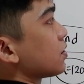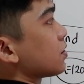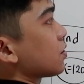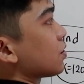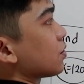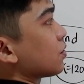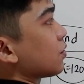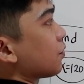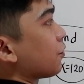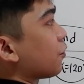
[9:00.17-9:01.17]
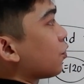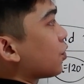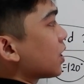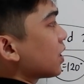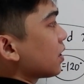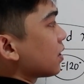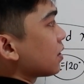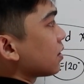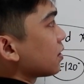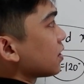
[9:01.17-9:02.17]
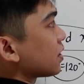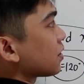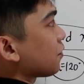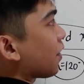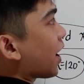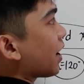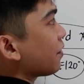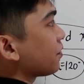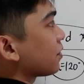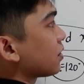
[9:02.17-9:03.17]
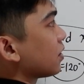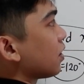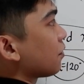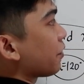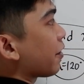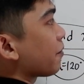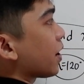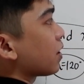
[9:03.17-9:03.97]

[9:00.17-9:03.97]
So 4, this is 5. 5